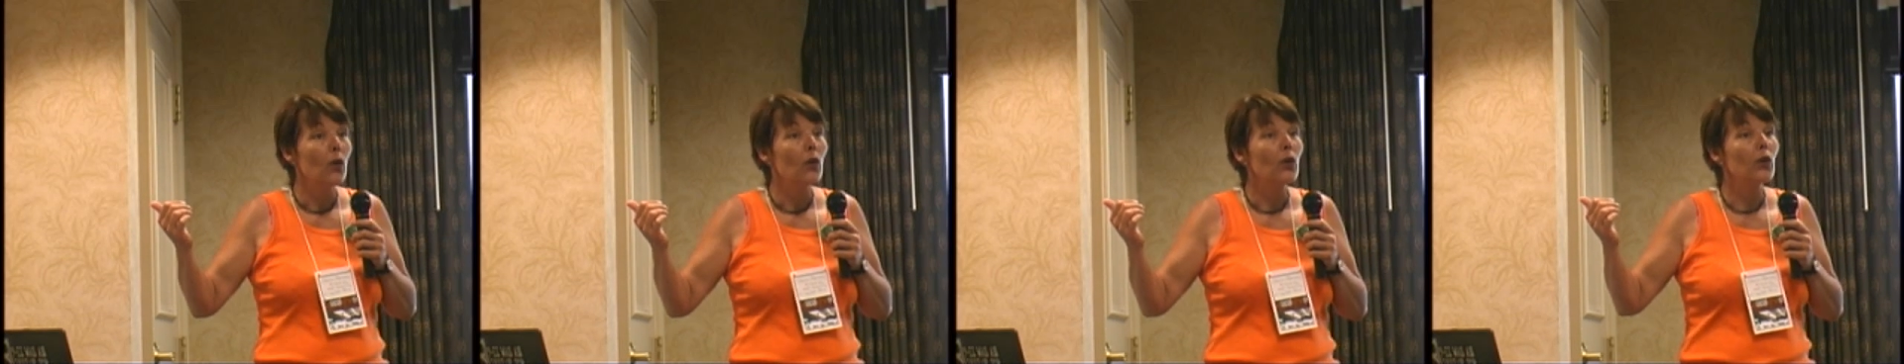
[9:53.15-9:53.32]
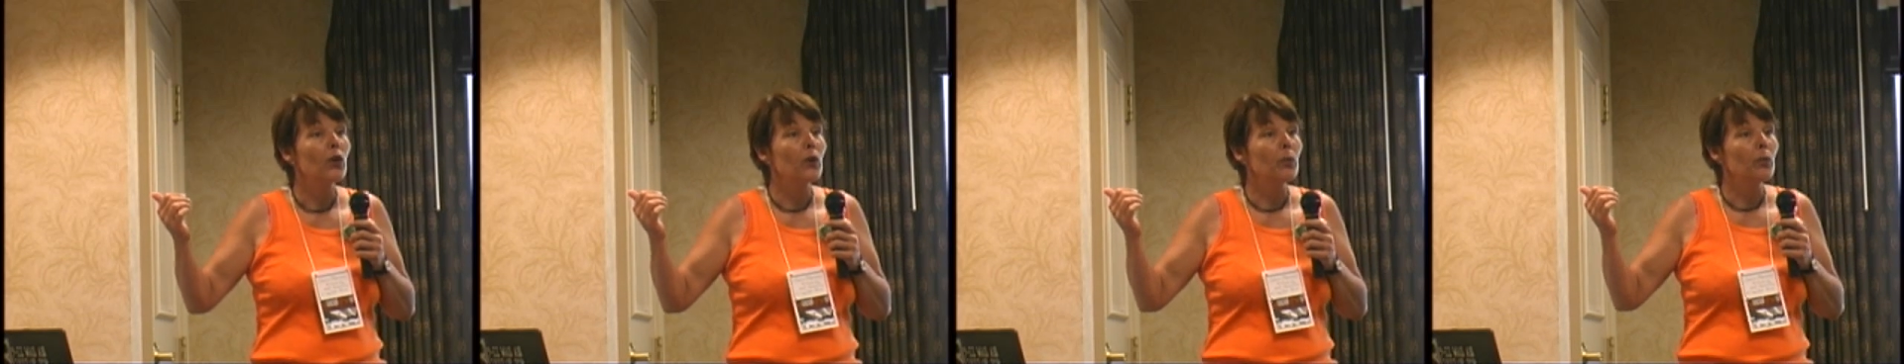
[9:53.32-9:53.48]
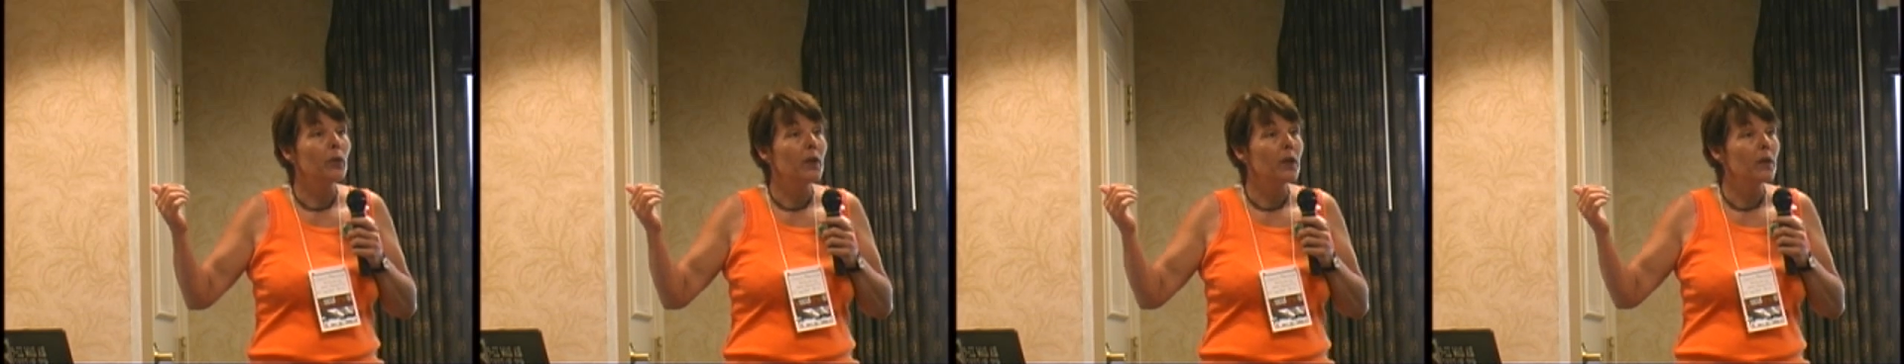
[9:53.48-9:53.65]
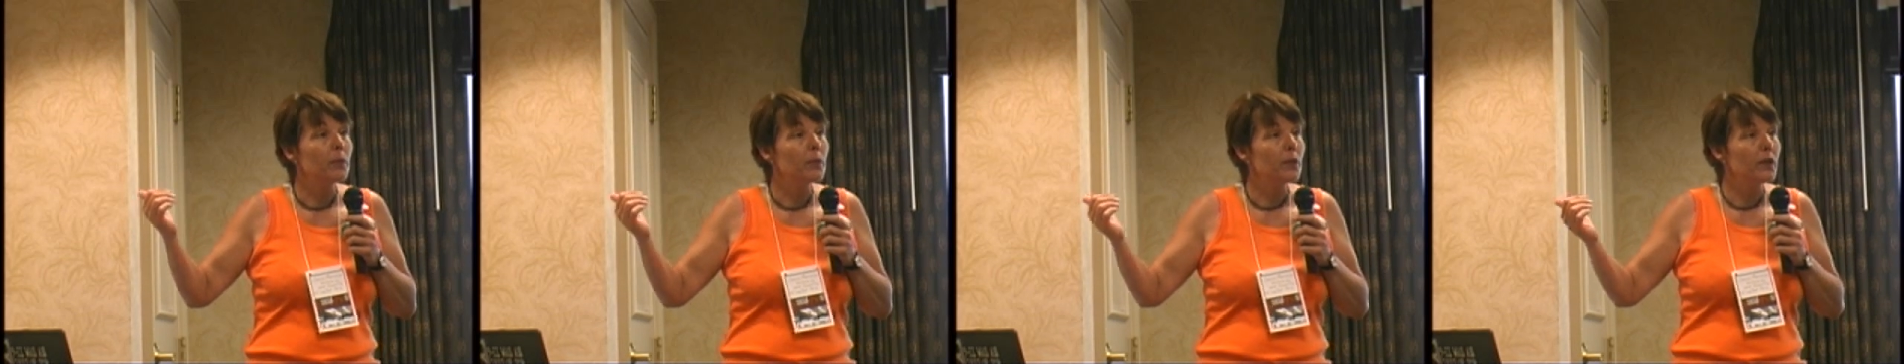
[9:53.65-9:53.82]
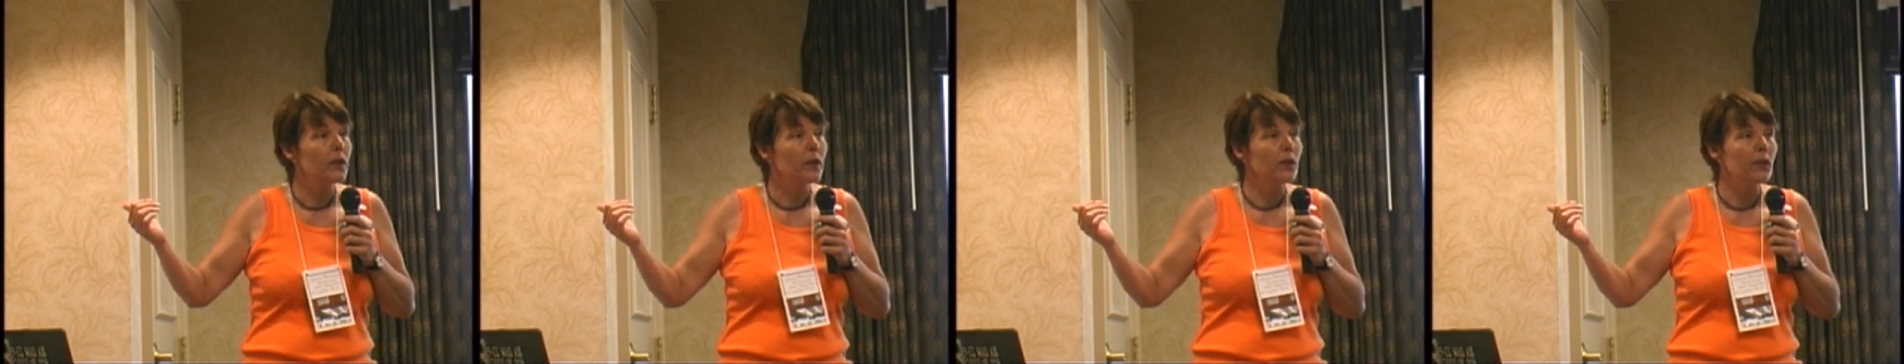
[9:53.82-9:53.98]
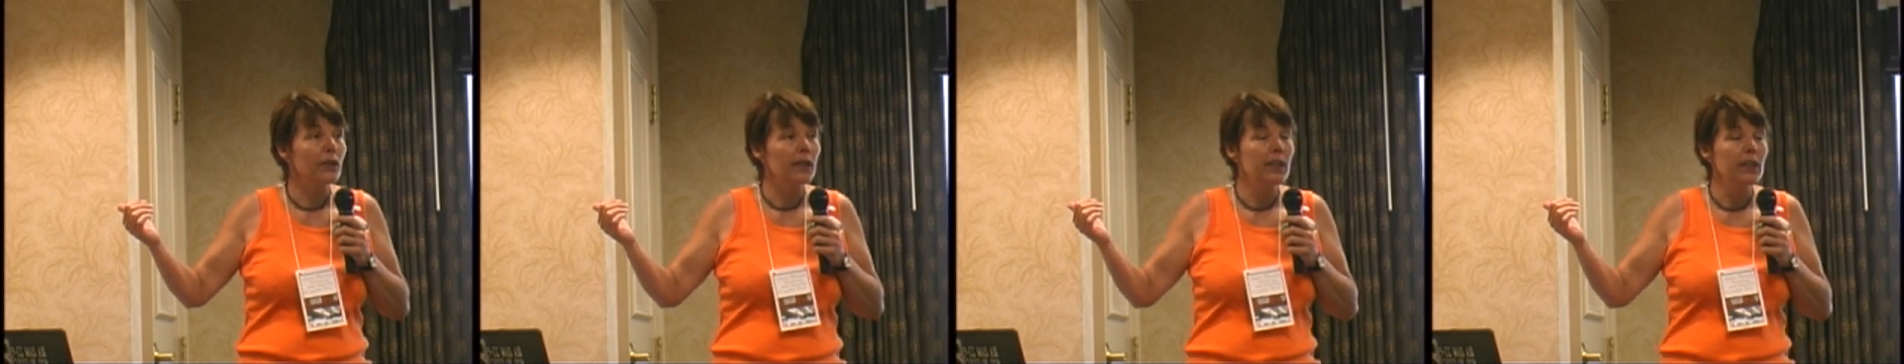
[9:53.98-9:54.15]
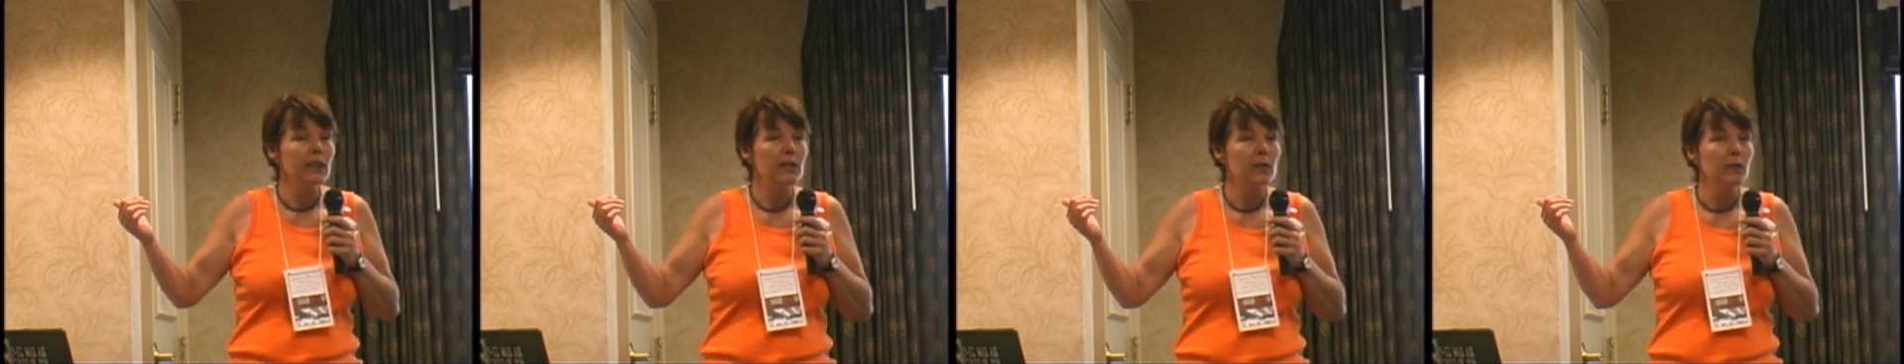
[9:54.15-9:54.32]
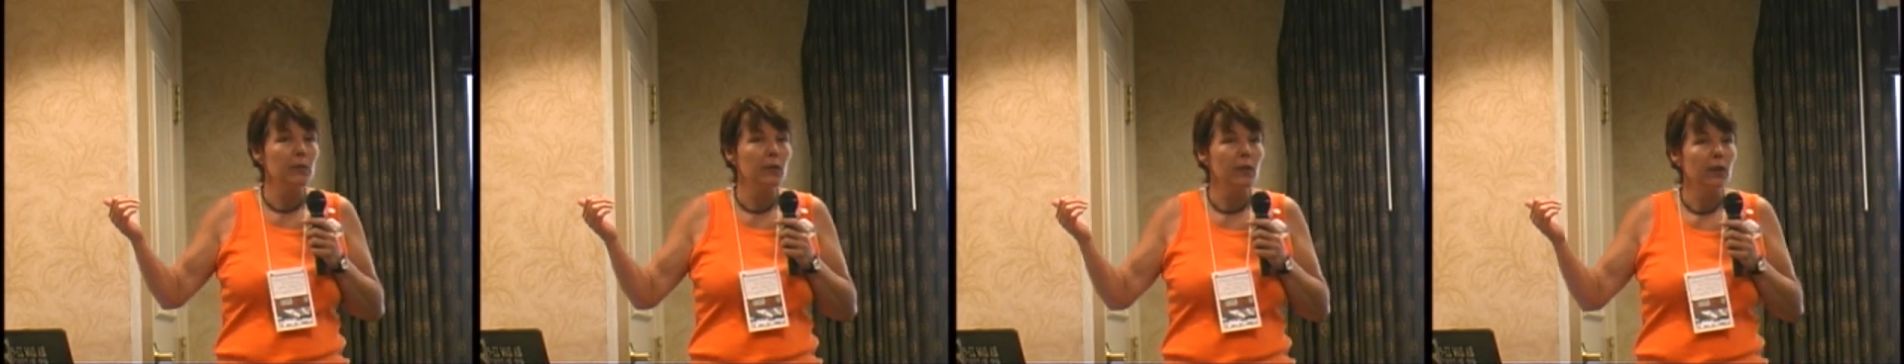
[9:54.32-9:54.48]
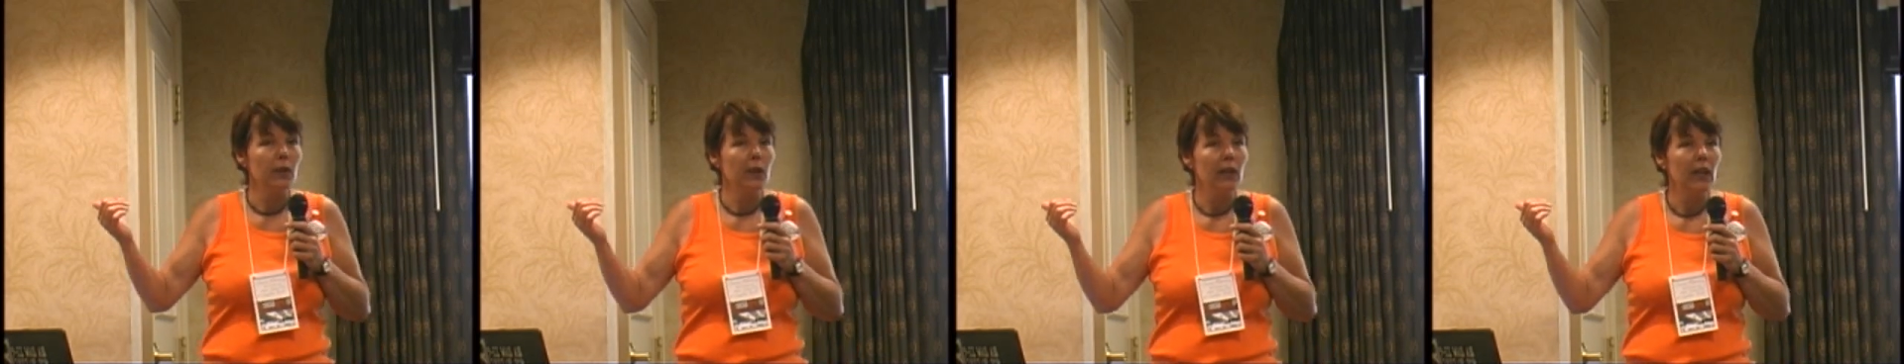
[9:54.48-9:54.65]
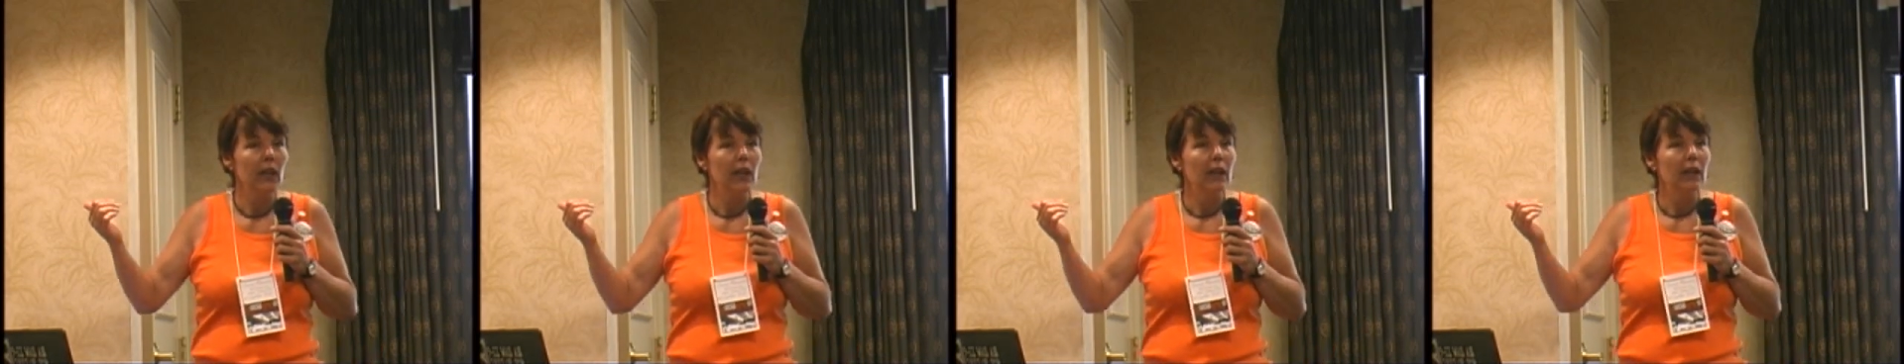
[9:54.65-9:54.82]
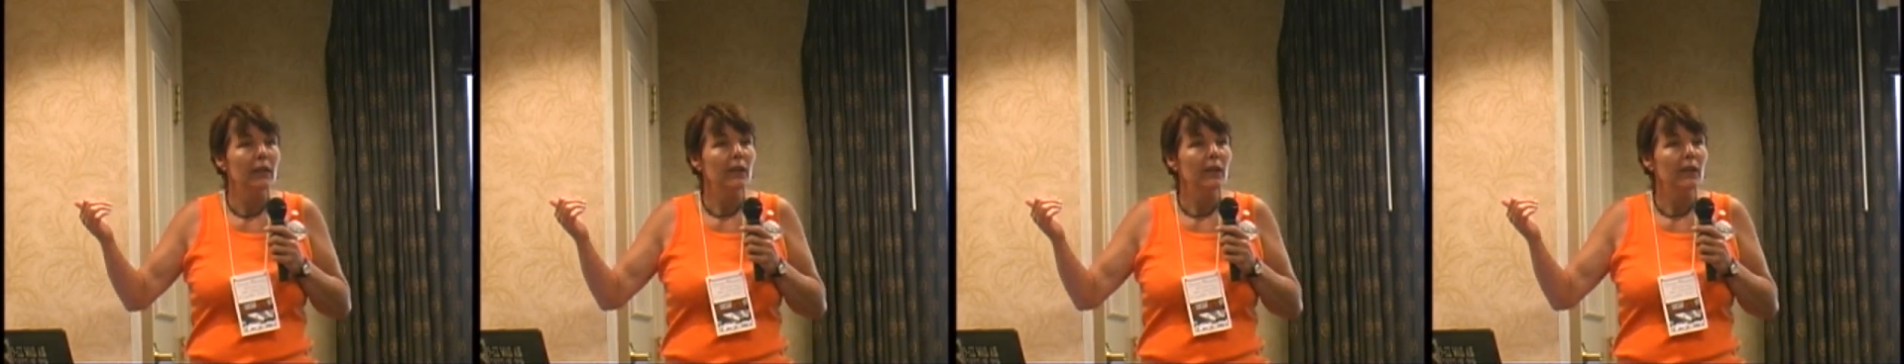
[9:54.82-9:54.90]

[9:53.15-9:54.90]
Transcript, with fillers: or the people in Greensburg.